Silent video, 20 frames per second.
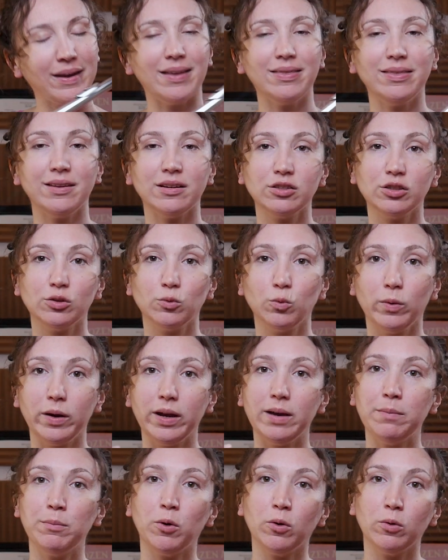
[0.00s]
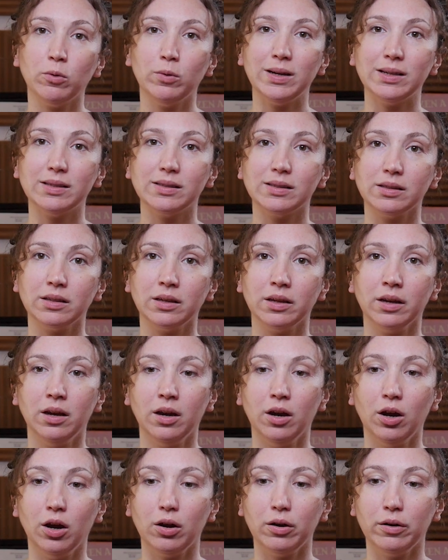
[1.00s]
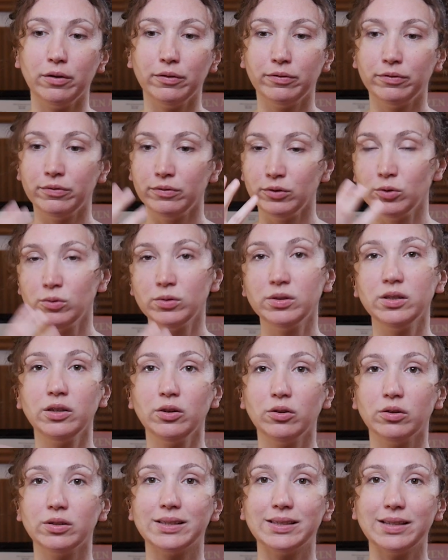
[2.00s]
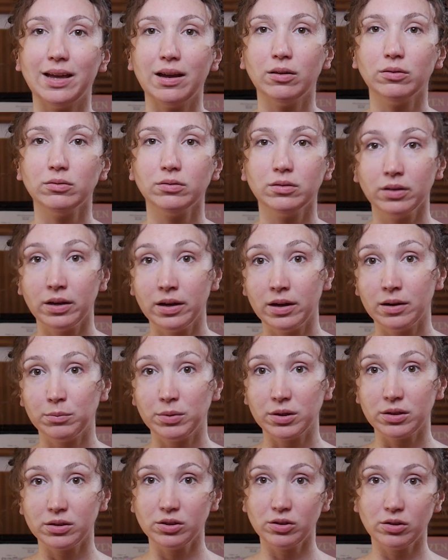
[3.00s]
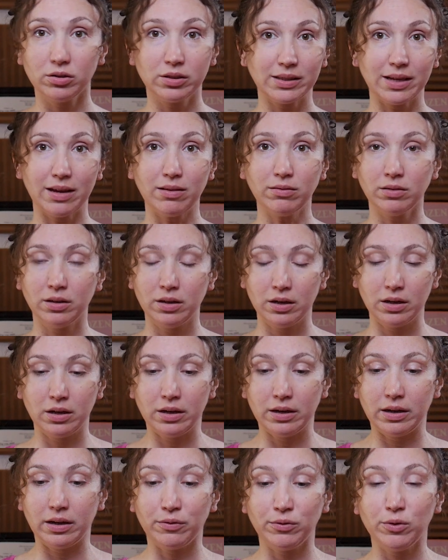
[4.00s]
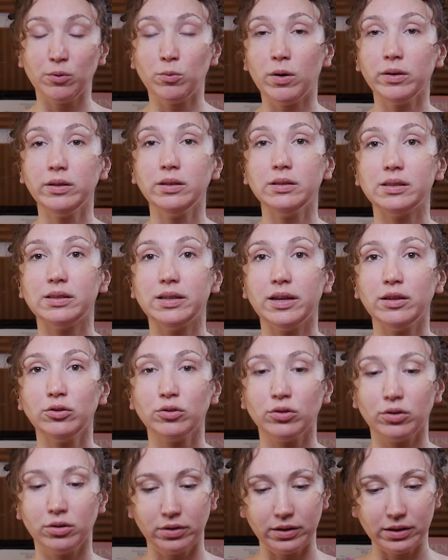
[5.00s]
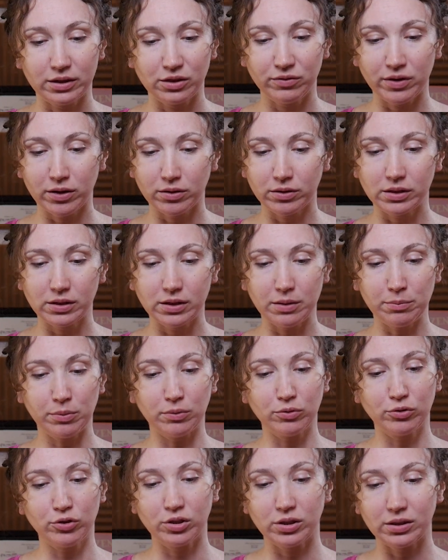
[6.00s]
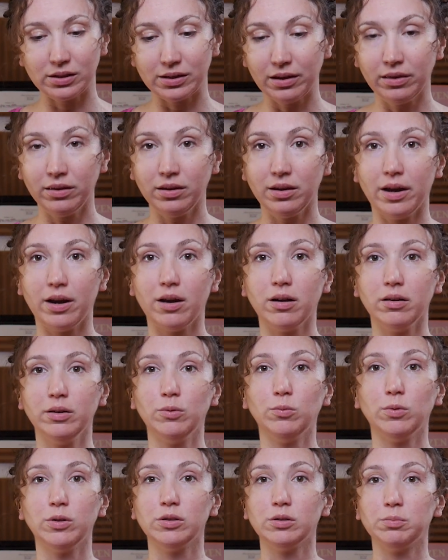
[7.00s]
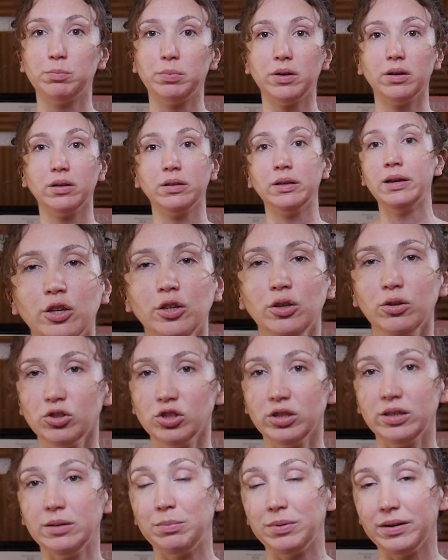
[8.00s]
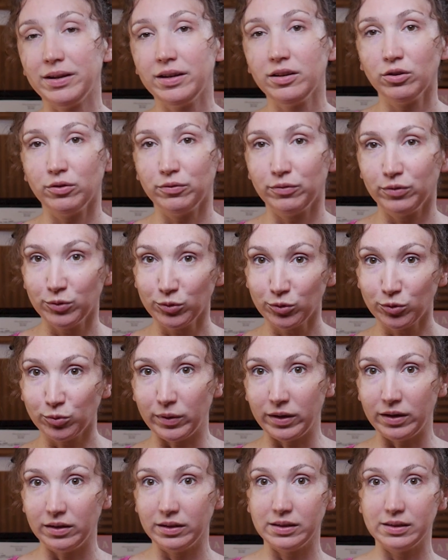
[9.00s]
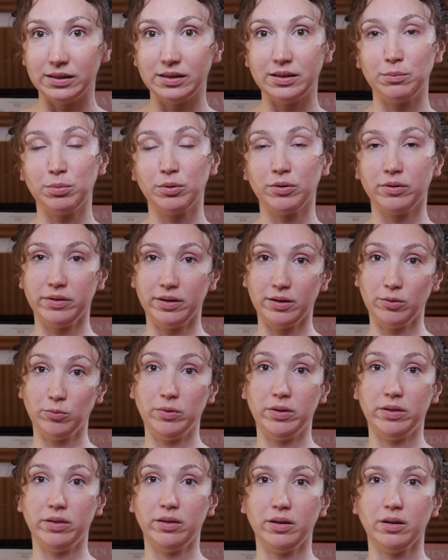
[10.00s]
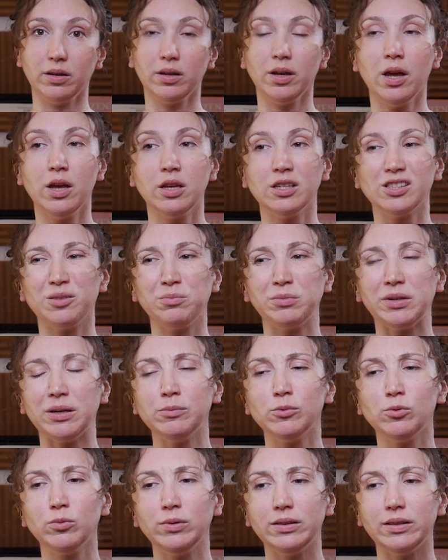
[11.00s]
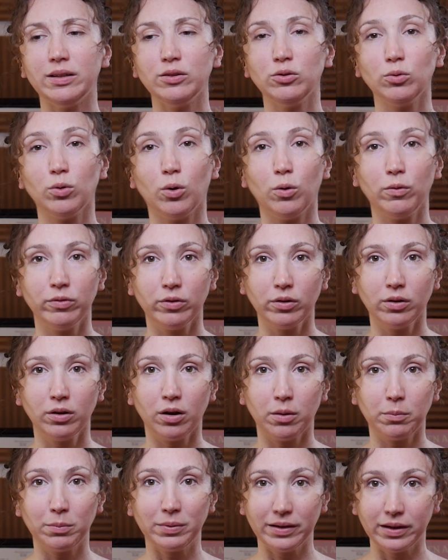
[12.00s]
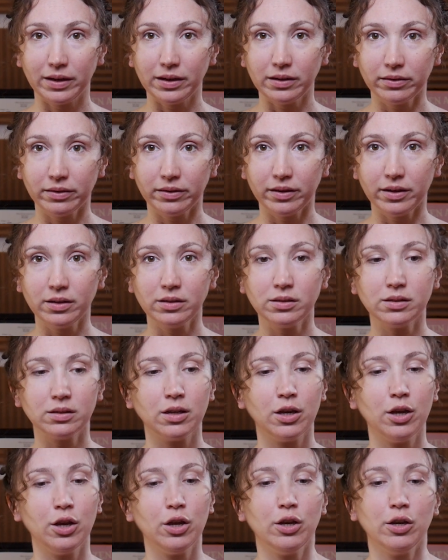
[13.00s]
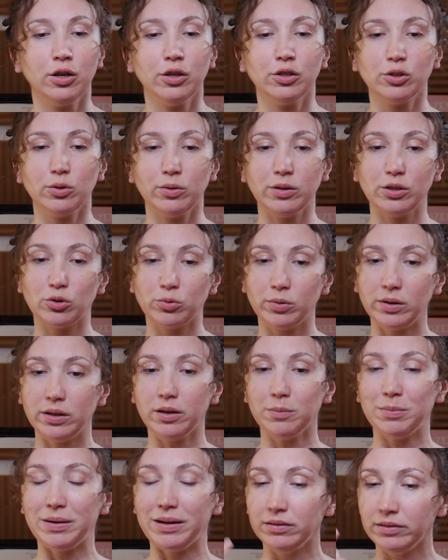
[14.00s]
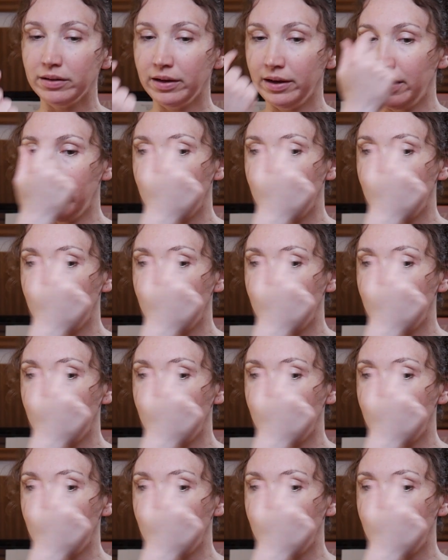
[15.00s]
And there's way more risk of losing your sound because your sound, if you want it centered, it's very simple. Just send the air in one spot. Usually, playing the flute well is simpler than we think. Sometimes we tend to overcomplicate things. So it's really about